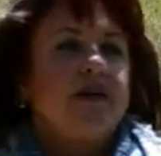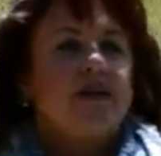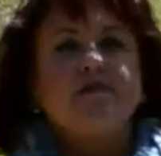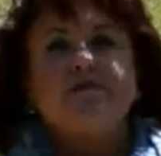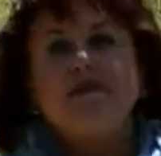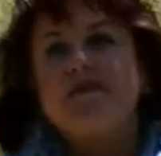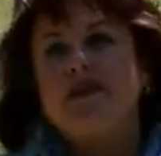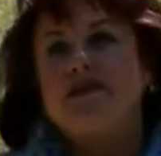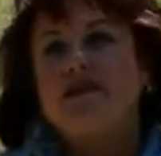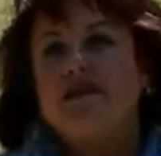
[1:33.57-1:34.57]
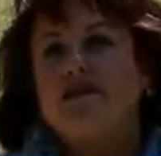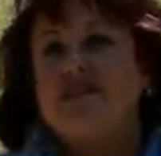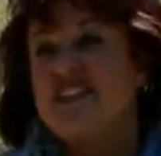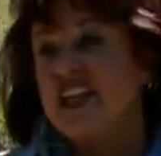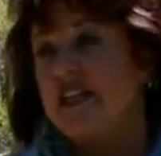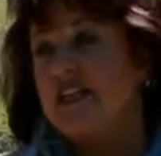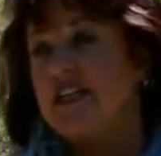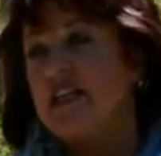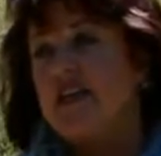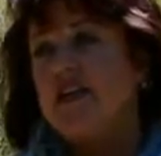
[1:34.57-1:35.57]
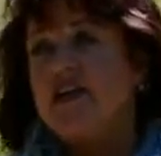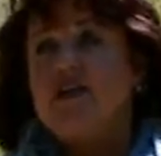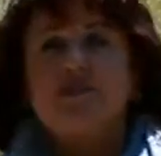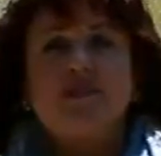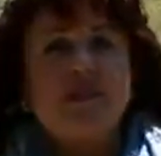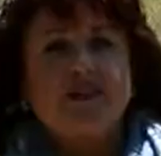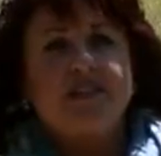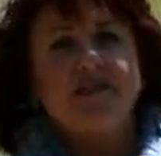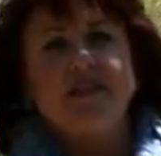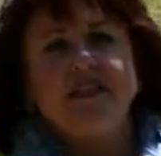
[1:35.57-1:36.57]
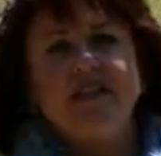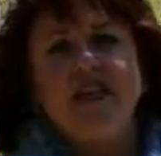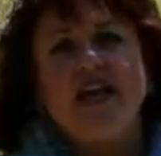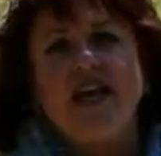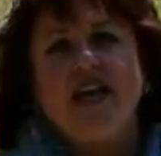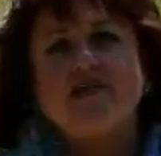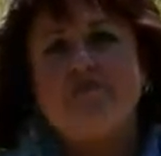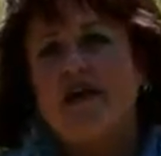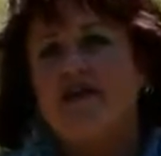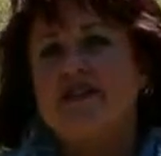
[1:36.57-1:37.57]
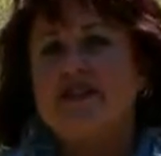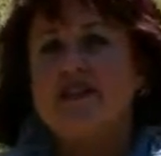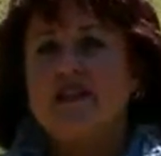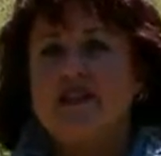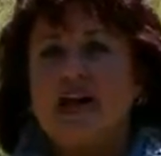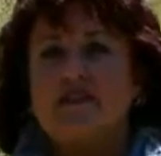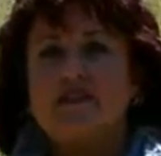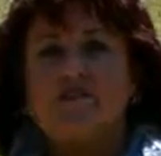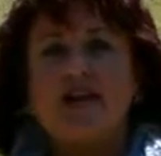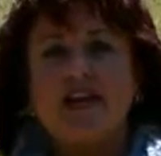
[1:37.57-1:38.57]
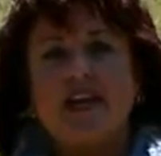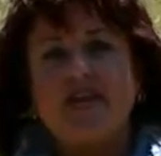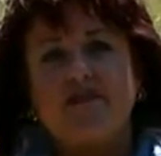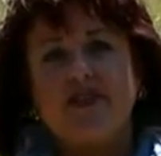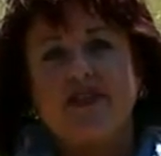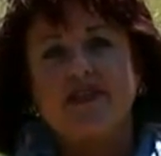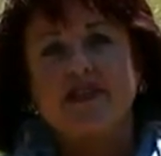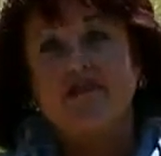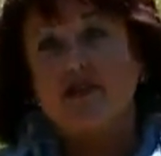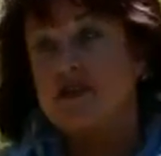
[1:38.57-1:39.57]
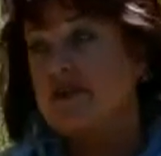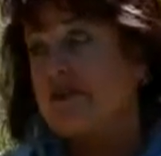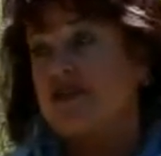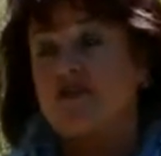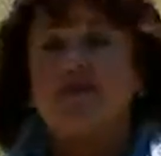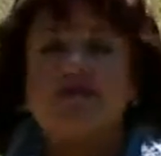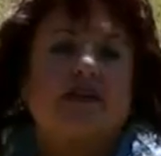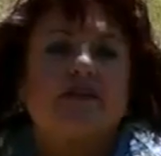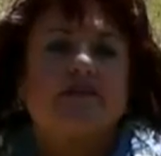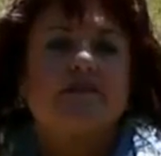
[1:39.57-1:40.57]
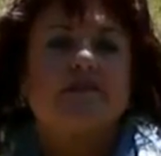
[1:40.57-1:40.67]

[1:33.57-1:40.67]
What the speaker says: commitment, fidelity, responsibility, and parenting in the lives of my gay friends compared to my straight friends.